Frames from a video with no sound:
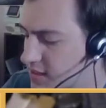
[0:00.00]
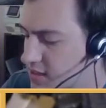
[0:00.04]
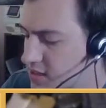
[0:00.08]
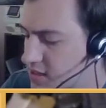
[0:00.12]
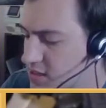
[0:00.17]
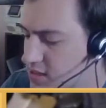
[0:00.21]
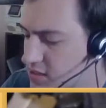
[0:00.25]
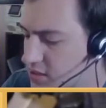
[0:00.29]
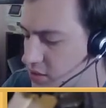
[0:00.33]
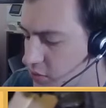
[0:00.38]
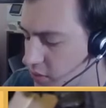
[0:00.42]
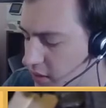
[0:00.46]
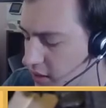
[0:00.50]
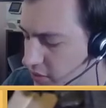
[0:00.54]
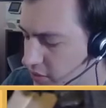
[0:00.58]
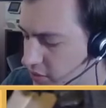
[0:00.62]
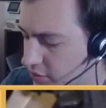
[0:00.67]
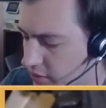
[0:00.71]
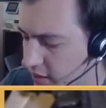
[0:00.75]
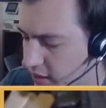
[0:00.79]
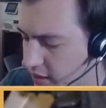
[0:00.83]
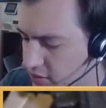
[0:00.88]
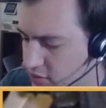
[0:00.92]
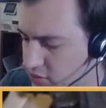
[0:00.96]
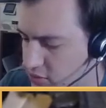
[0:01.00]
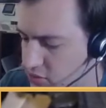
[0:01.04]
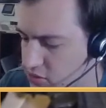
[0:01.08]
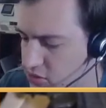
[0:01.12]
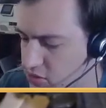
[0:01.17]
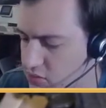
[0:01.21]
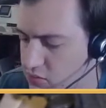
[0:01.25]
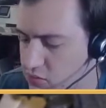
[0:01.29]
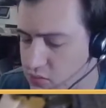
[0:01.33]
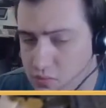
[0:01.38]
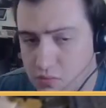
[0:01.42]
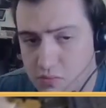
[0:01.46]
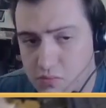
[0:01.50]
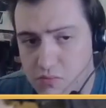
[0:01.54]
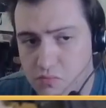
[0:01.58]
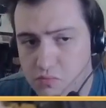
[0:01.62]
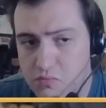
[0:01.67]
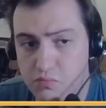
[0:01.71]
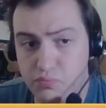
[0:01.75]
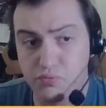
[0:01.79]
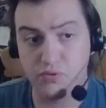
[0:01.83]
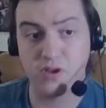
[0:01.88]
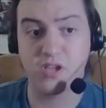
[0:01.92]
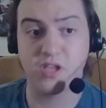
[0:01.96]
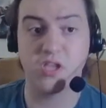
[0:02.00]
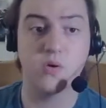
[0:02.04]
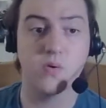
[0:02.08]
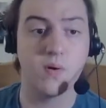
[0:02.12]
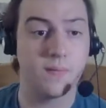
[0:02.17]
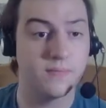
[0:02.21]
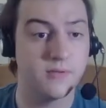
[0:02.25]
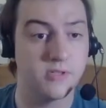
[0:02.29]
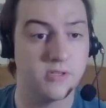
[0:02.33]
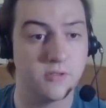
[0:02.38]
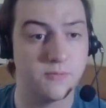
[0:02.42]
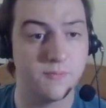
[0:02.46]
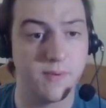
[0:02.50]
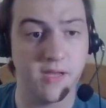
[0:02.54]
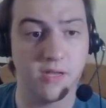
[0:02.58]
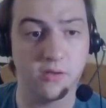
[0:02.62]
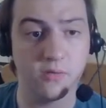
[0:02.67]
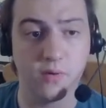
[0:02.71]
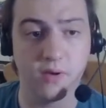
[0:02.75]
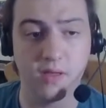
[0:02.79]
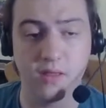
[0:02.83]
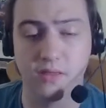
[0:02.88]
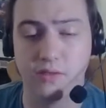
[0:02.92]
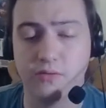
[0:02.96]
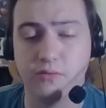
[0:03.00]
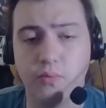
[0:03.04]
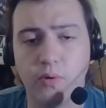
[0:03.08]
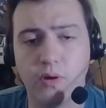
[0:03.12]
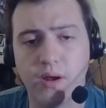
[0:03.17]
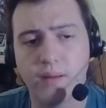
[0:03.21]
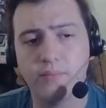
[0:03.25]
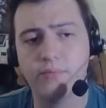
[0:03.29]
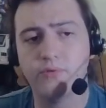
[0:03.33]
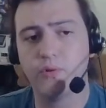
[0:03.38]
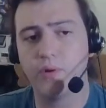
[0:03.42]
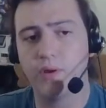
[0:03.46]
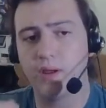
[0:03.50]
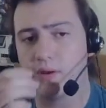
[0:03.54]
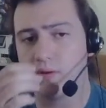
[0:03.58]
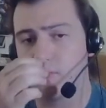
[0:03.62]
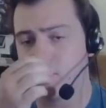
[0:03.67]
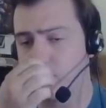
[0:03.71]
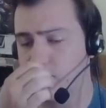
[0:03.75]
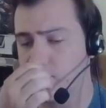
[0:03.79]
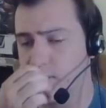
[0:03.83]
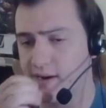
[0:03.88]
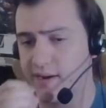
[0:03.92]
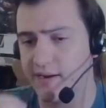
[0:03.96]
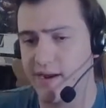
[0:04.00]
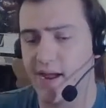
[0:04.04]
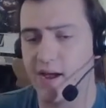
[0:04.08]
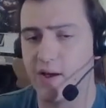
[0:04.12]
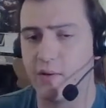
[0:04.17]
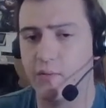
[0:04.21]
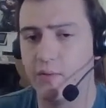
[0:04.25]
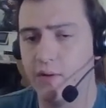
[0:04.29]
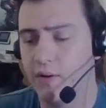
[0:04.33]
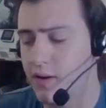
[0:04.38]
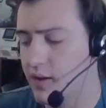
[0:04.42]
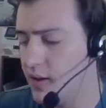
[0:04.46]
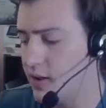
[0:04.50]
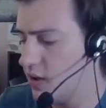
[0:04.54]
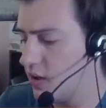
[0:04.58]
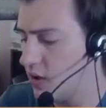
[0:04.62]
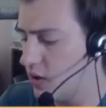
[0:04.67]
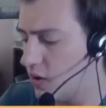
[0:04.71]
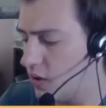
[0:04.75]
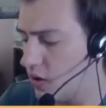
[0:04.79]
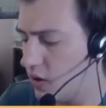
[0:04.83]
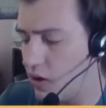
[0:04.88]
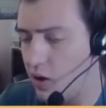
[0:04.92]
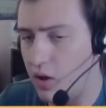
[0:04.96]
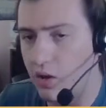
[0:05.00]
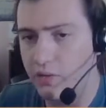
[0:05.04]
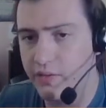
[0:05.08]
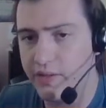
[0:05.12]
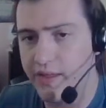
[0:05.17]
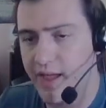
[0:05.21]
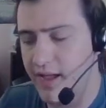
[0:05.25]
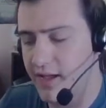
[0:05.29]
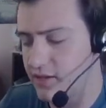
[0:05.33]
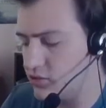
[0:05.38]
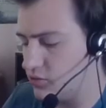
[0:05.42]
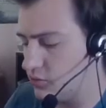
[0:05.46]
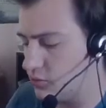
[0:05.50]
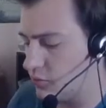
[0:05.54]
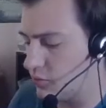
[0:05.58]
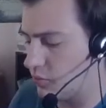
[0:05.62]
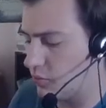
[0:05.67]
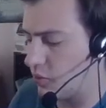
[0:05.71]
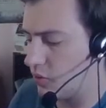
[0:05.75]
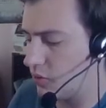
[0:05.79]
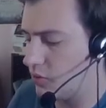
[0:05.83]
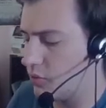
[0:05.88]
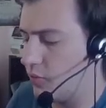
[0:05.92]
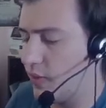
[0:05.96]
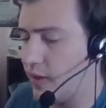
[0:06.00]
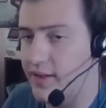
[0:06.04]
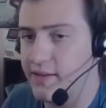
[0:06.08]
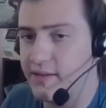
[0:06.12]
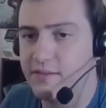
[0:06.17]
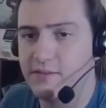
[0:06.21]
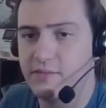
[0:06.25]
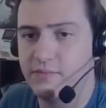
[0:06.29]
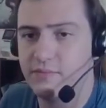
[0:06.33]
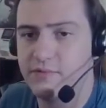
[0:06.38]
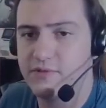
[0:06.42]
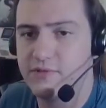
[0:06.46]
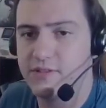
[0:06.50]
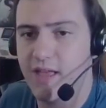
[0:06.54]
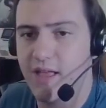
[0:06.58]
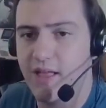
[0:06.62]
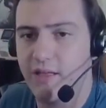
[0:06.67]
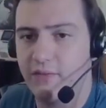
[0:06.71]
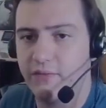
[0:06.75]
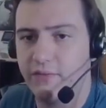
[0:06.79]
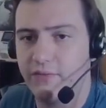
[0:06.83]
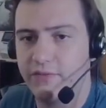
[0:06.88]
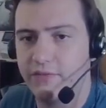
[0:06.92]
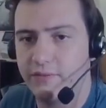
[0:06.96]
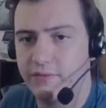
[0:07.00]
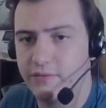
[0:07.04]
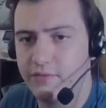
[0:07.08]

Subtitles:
So what I thought I'd just bring you up to speed with is what I'm doing right now on the actual walkways themselves.